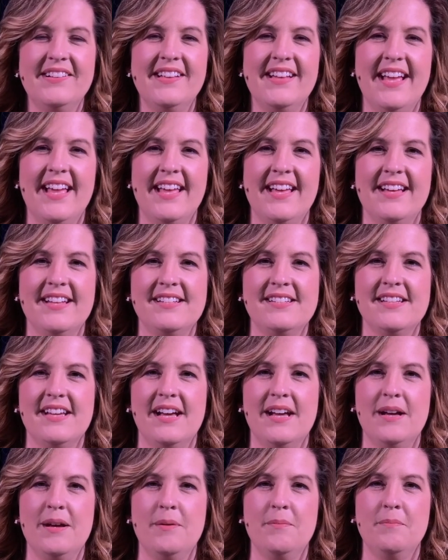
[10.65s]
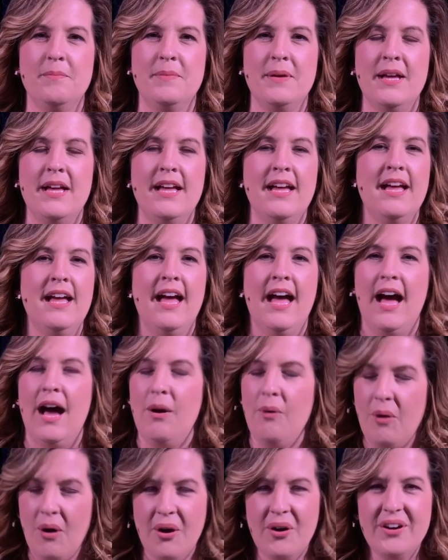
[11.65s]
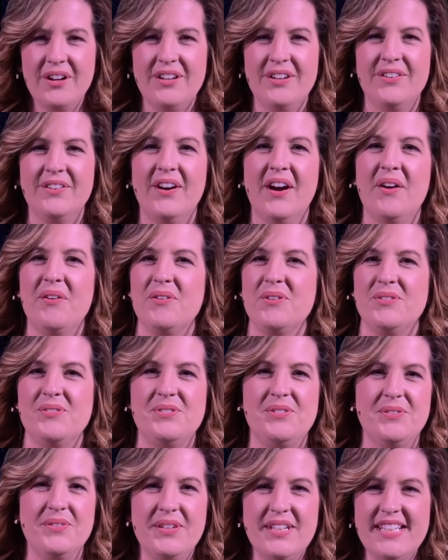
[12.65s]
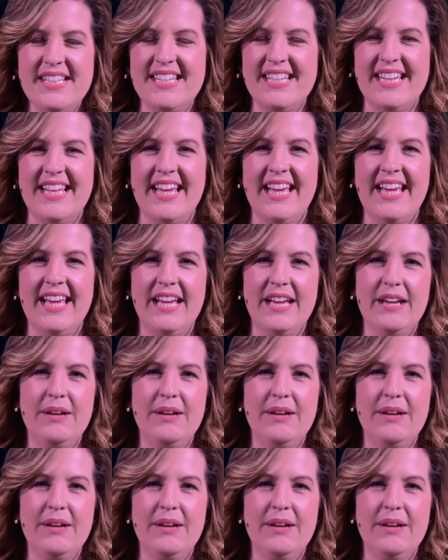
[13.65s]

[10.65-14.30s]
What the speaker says: And how are you? How are you doing today?